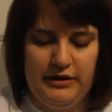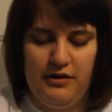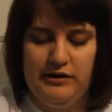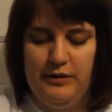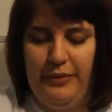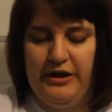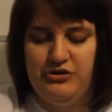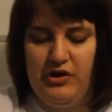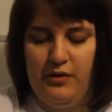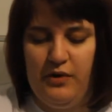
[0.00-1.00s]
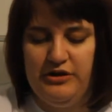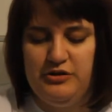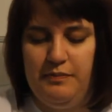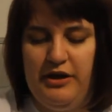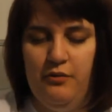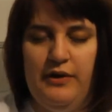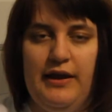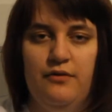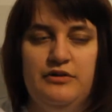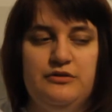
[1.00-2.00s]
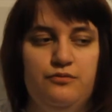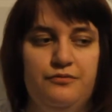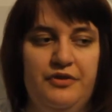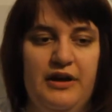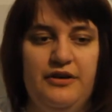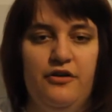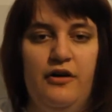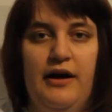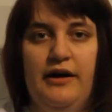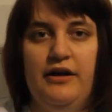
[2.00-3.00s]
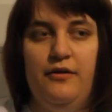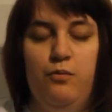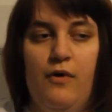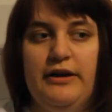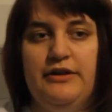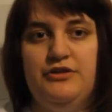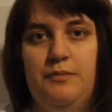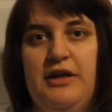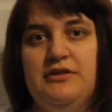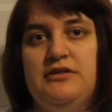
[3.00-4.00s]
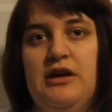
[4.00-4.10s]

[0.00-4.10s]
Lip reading: An occupation I wanted to be when I was little, I wanted to be a